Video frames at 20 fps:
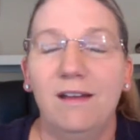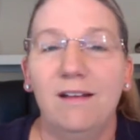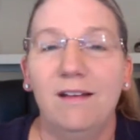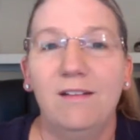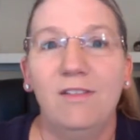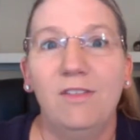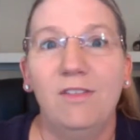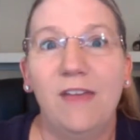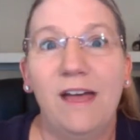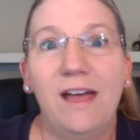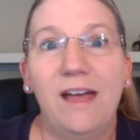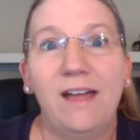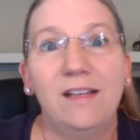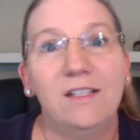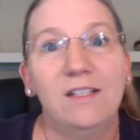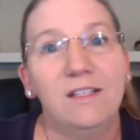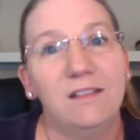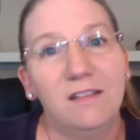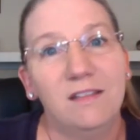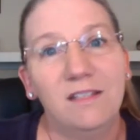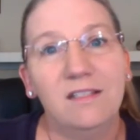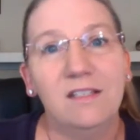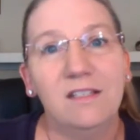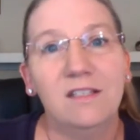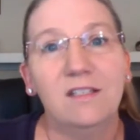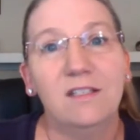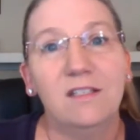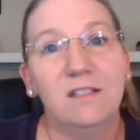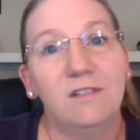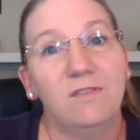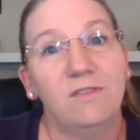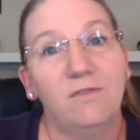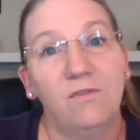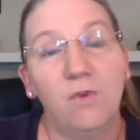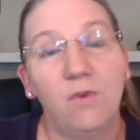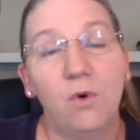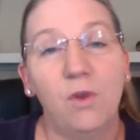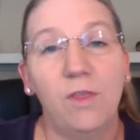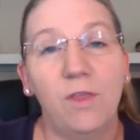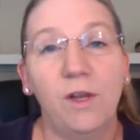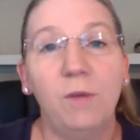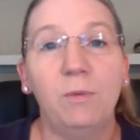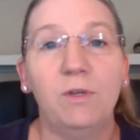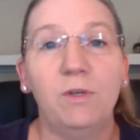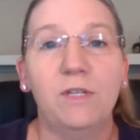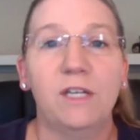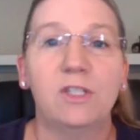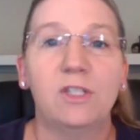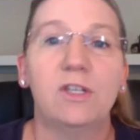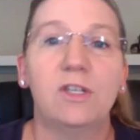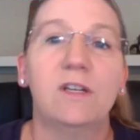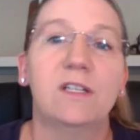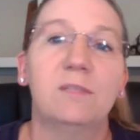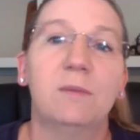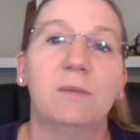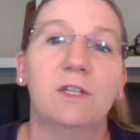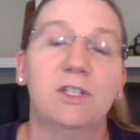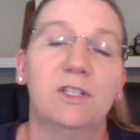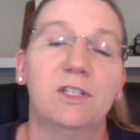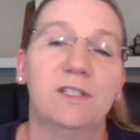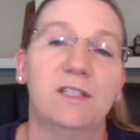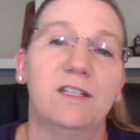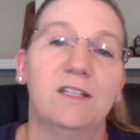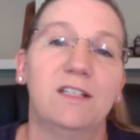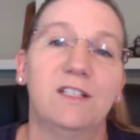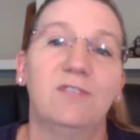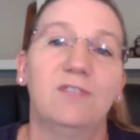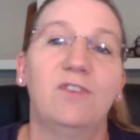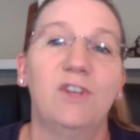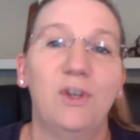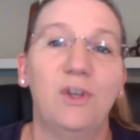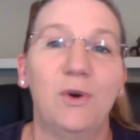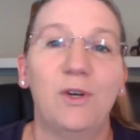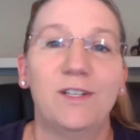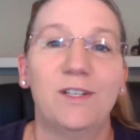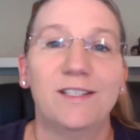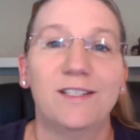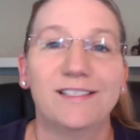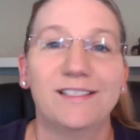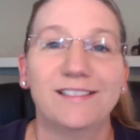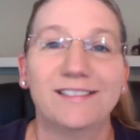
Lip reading: that this is for their protection as much as it is for yours.